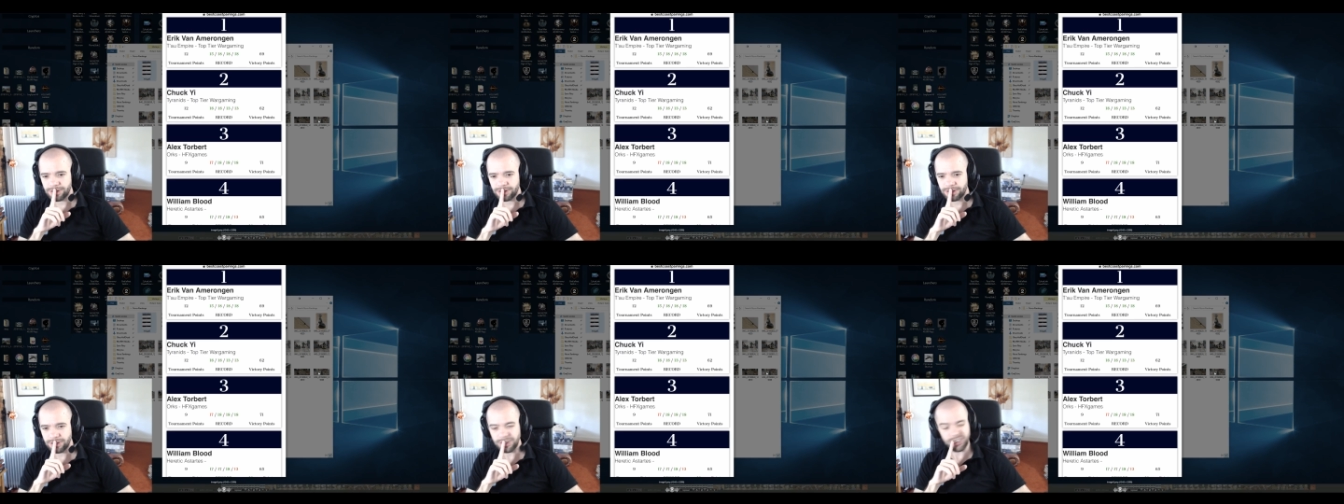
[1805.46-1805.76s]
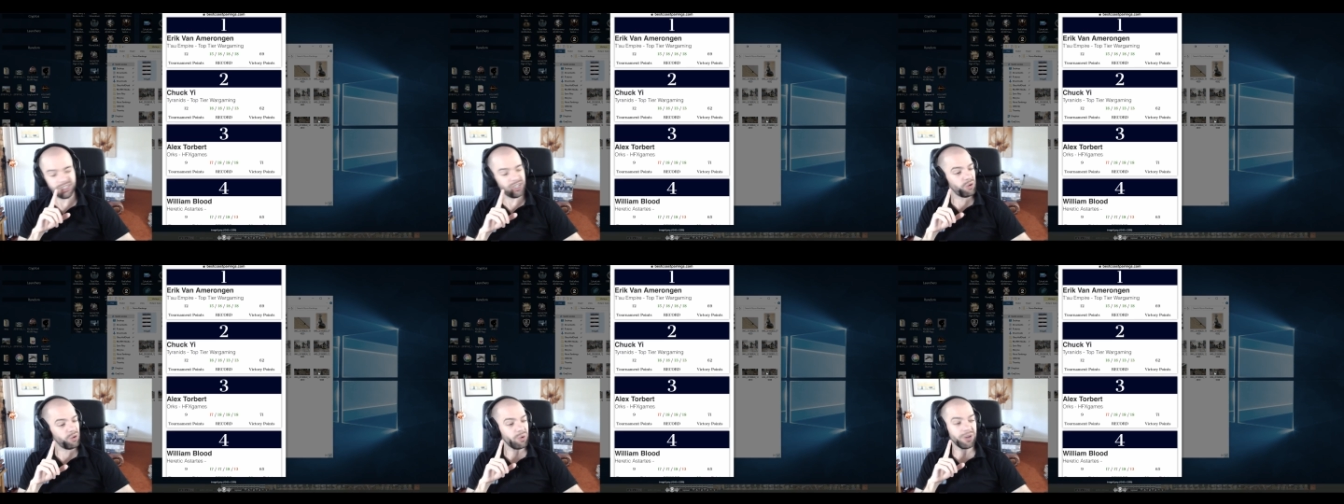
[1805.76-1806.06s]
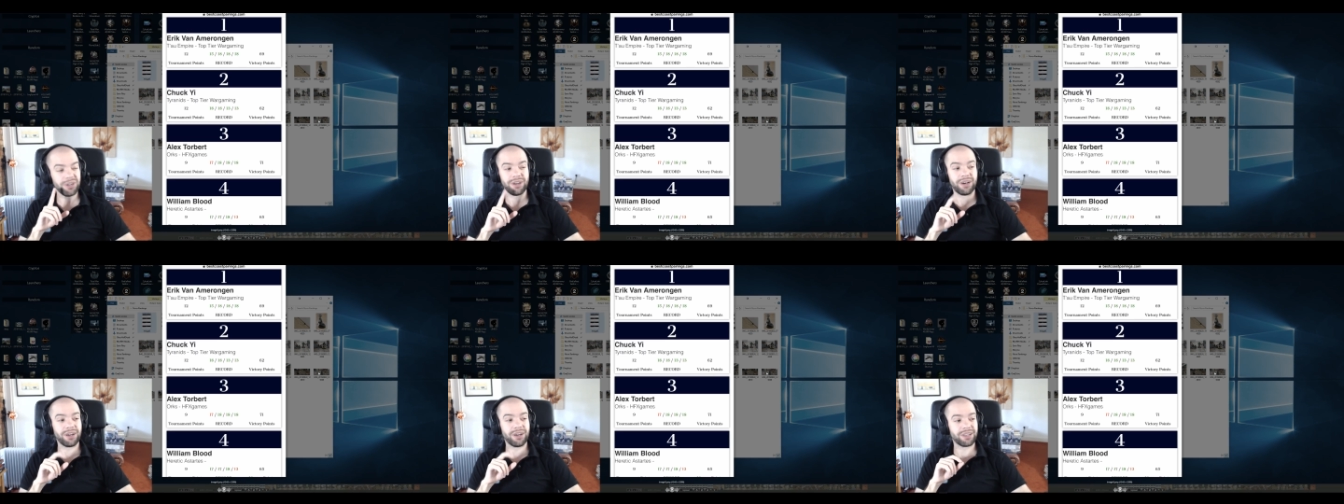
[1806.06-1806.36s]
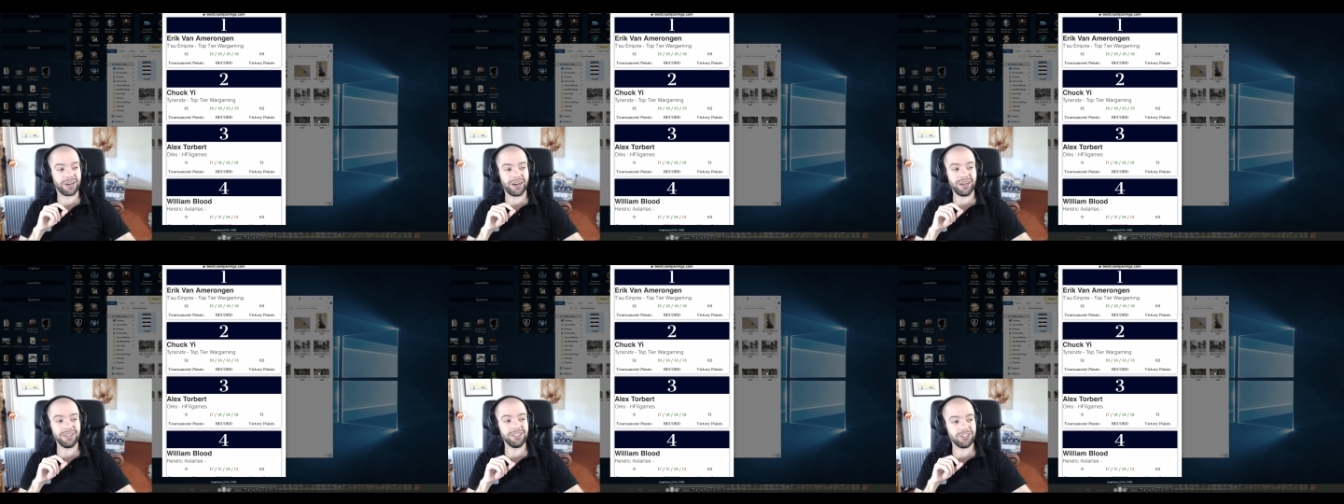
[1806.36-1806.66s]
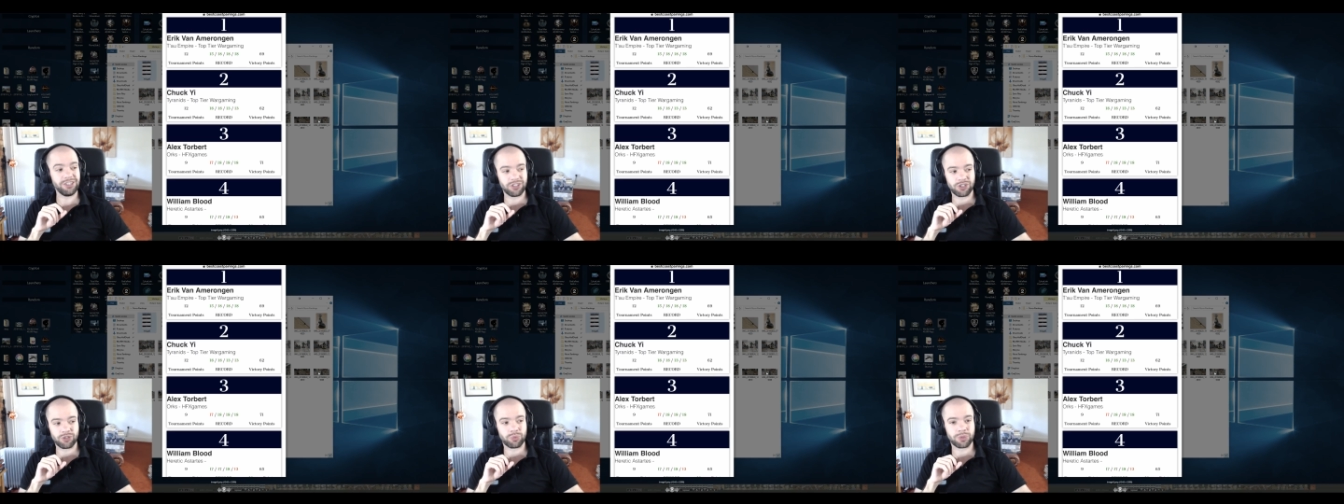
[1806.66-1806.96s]
You know what? I kind
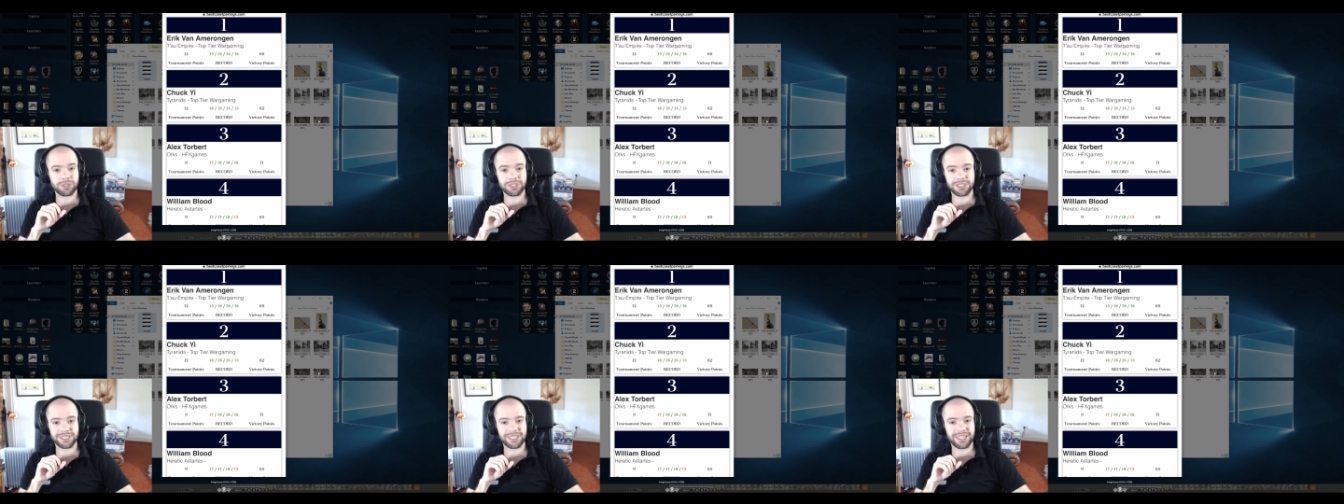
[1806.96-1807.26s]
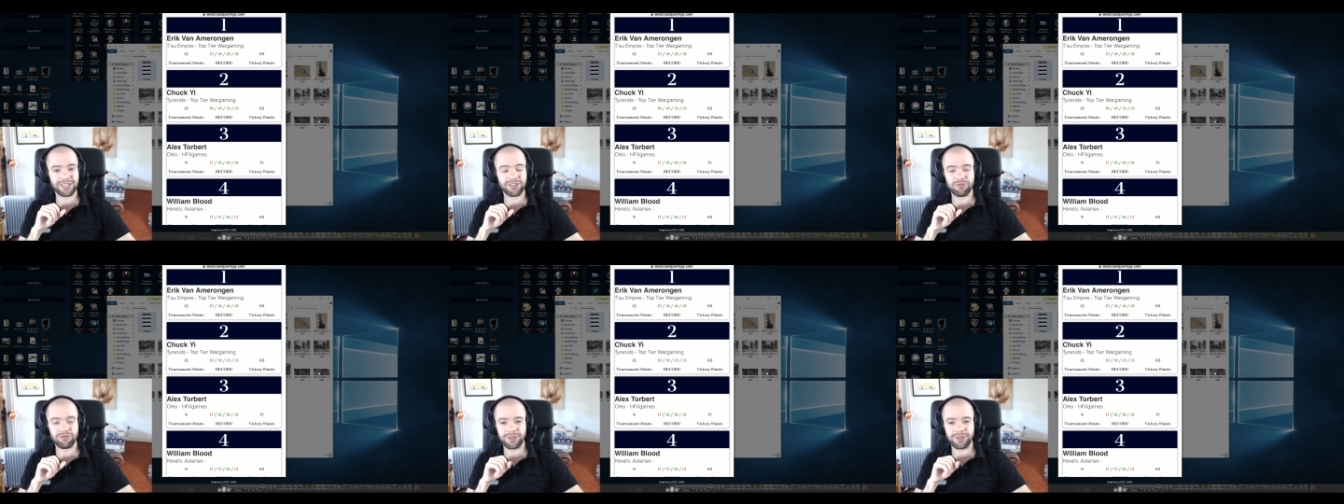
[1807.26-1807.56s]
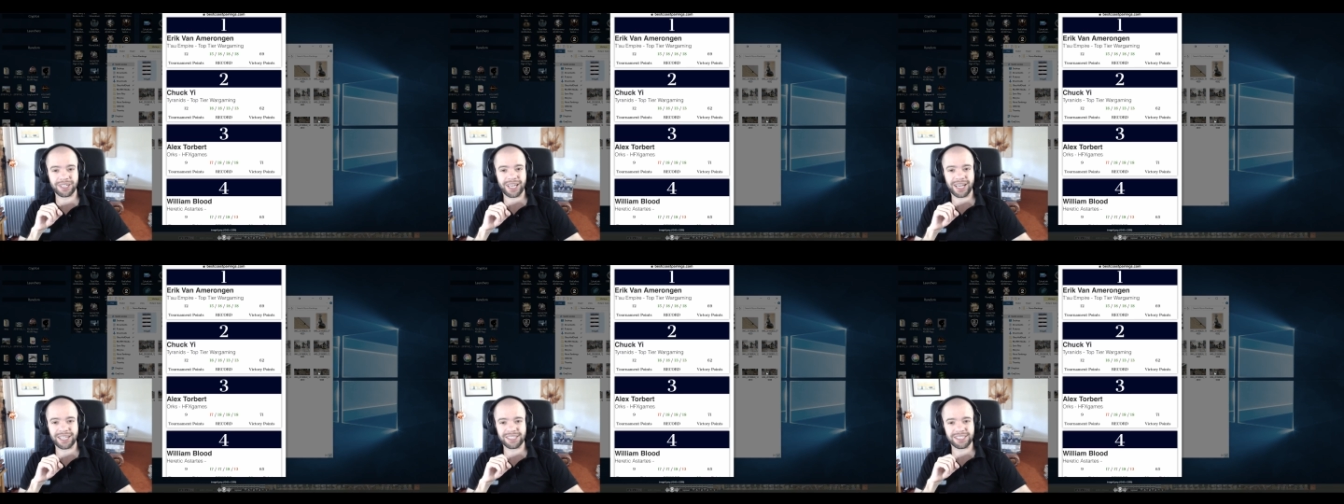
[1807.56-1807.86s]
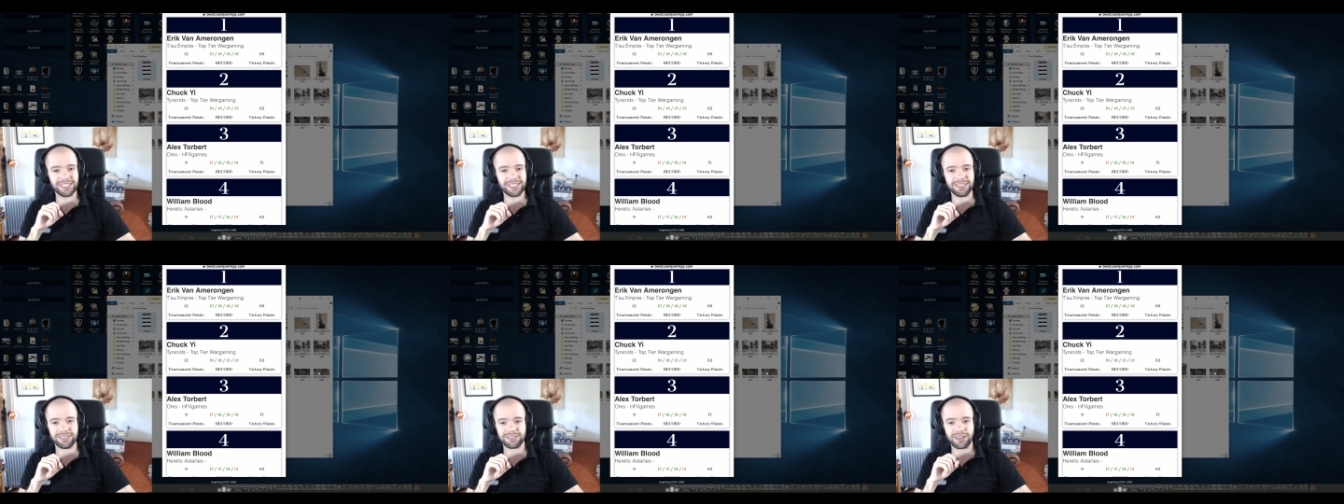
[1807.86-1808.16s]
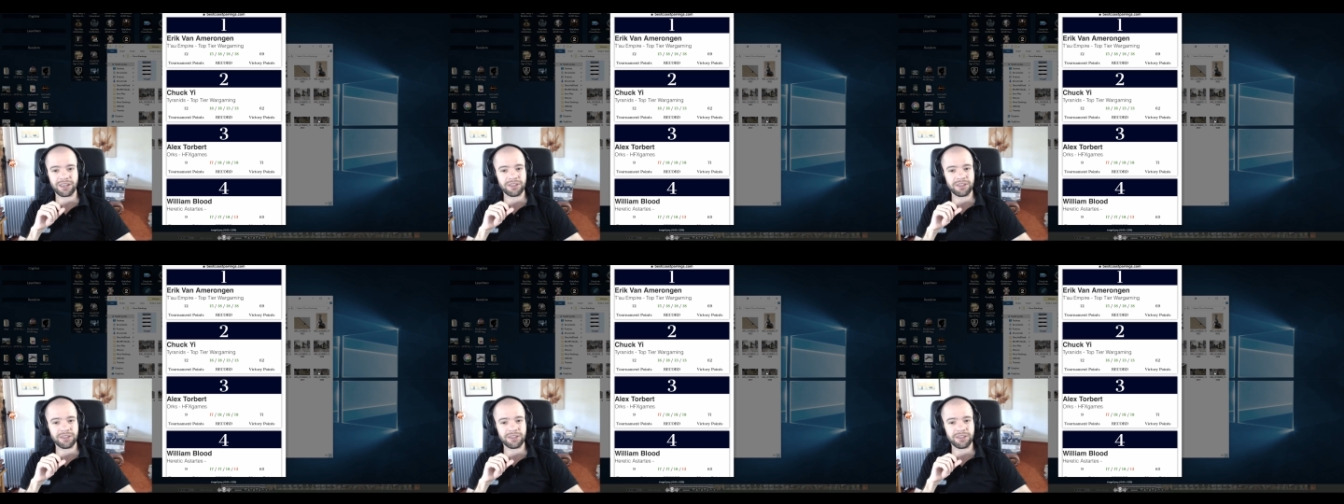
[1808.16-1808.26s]
of just want to say already as is.